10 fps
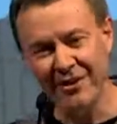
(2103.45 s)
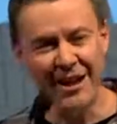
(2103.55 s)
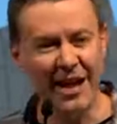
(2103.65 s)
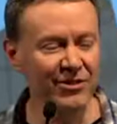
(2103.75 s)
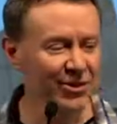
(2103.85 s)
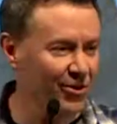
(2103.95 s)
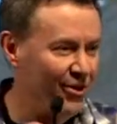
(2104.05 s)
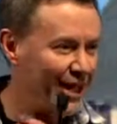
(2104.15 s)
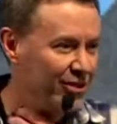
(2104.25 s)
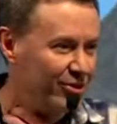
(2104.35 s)
I haven't got
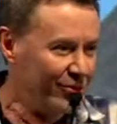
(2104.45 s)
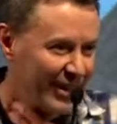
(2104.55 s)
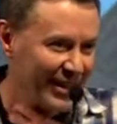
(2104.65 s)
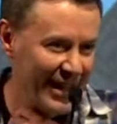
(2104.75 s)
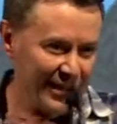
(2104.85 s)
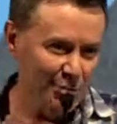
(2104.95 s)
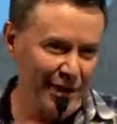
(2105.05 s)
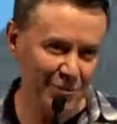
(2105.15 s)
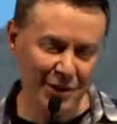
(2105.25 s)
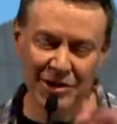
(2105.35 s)
round to it for the last
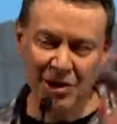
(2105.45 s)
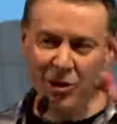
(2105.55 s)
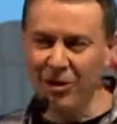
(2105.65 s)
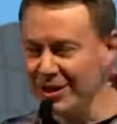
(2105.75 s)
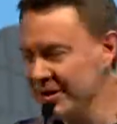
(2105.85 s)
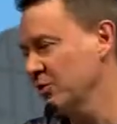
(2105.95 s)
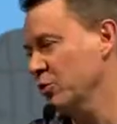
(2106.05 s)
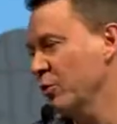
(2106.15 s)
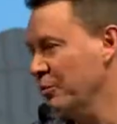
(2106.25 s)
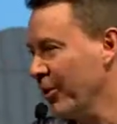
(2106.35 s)
month. But, you know, I'll listen
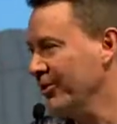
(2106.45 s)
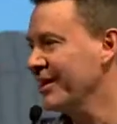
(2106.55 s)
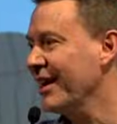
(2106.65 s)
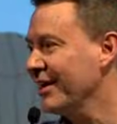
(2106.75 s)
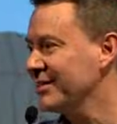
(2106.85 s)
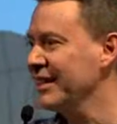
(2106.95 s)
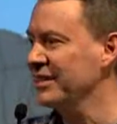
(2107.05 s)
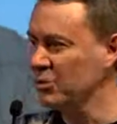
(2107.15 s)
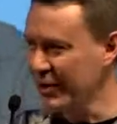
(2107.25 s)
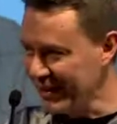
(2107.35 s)
to a podcast
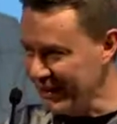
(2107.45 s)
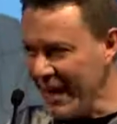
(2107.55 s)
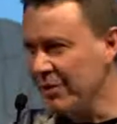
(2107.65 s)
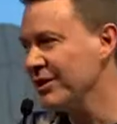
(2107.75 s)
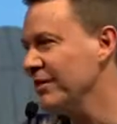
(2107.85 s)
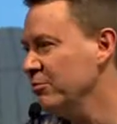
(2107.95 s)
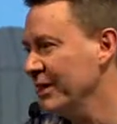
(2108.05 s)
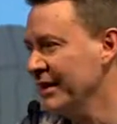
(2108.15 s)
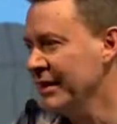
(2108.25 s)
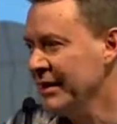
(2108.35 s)
next week and that'll give
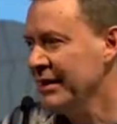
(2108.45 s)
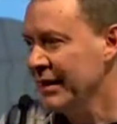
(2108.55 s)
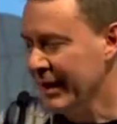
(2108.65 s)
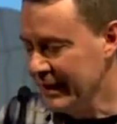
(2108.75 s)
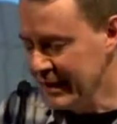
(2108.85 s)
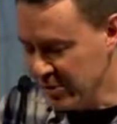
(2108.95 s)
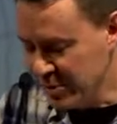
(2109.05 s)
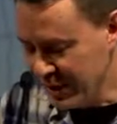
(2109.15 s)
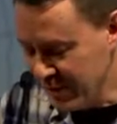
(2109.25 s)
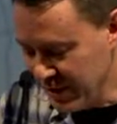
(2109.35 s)
me a little
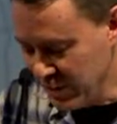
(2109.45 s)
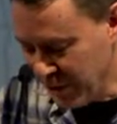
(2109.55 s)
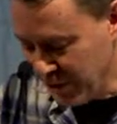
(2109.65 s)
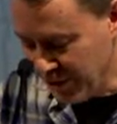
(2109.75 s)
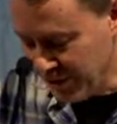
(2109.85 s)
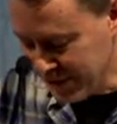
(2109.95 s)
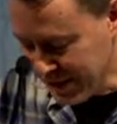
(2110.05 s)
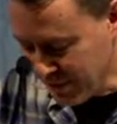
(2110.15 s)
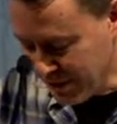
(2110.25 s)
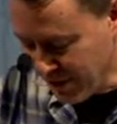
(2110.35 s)
bit of input or
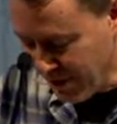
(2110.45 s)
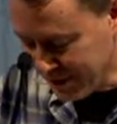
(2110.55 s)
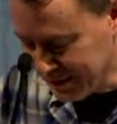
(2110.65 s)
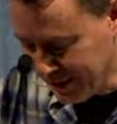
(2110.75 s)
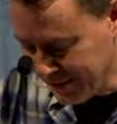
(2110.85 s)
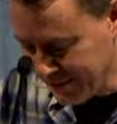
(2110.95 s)
something like that.